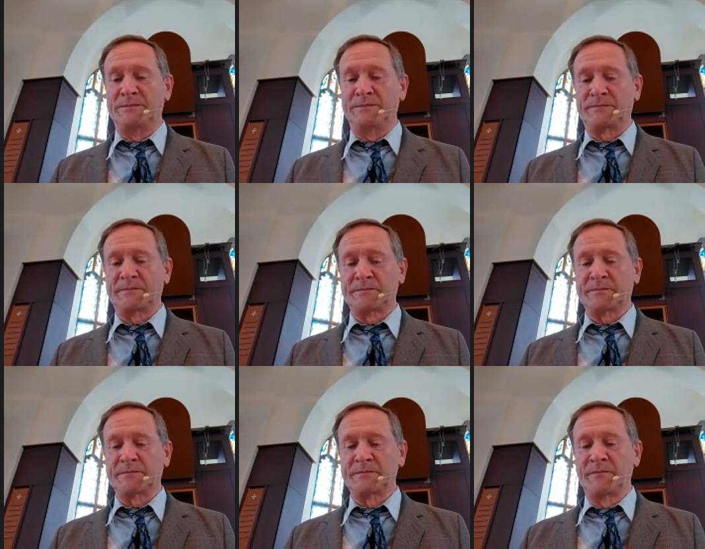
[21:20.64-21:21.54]

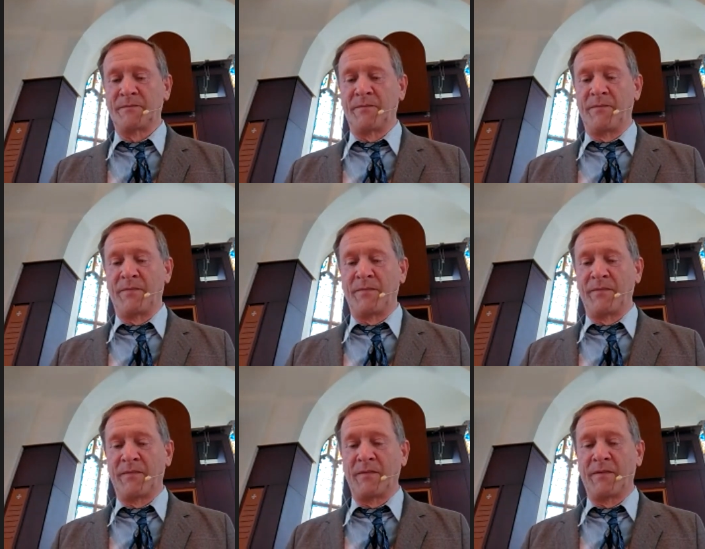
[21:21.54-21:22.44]

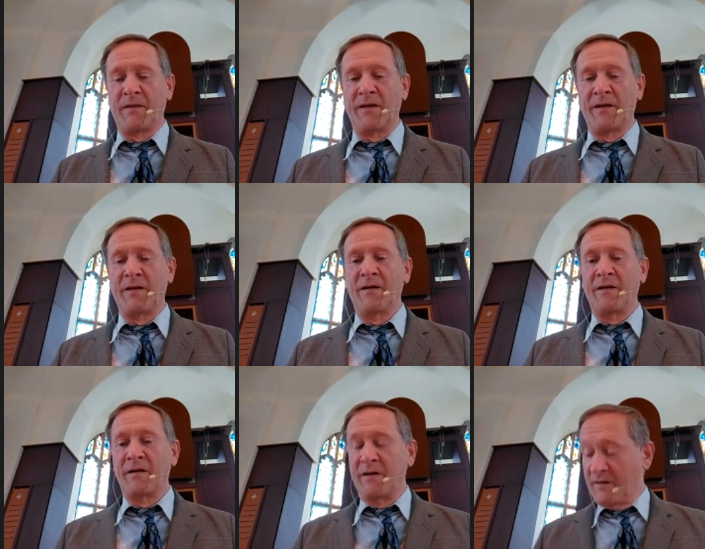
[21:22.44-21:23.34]

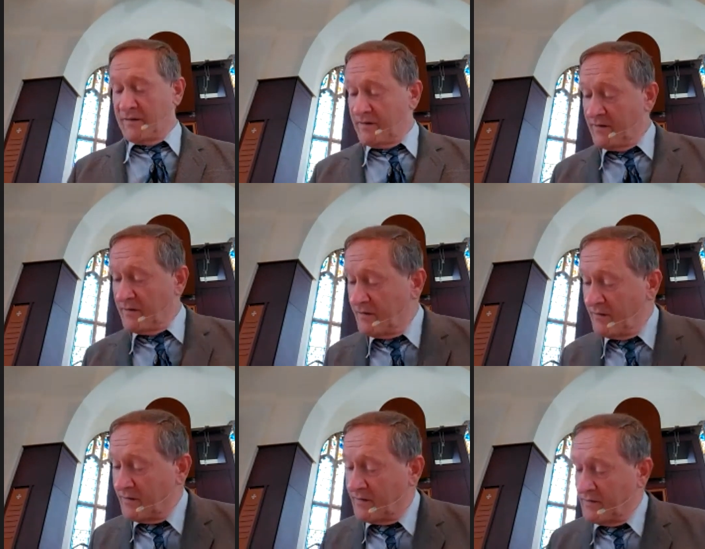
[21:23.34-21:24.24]

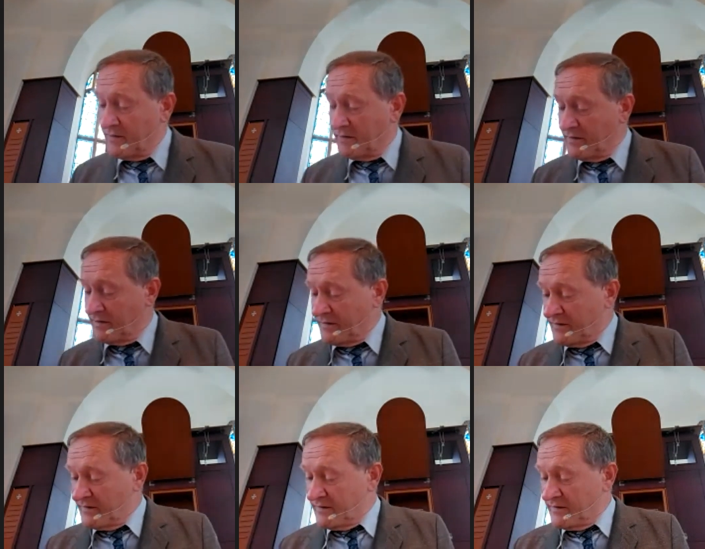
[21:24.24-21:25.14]

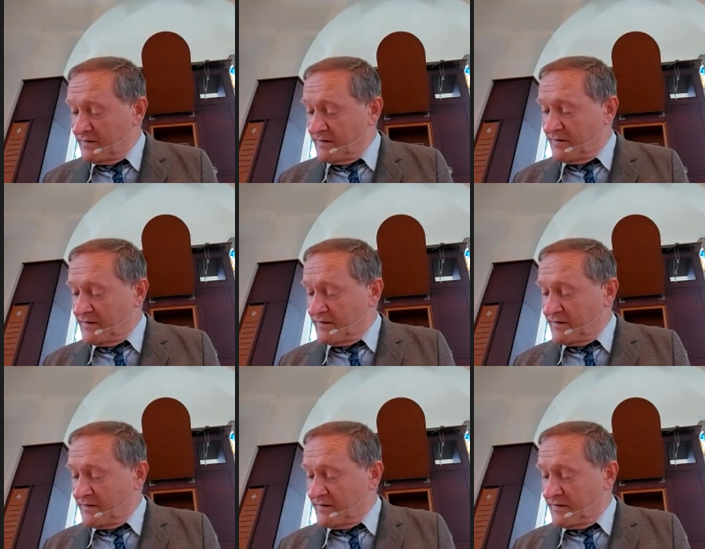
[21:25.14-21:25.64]
(no one is talking)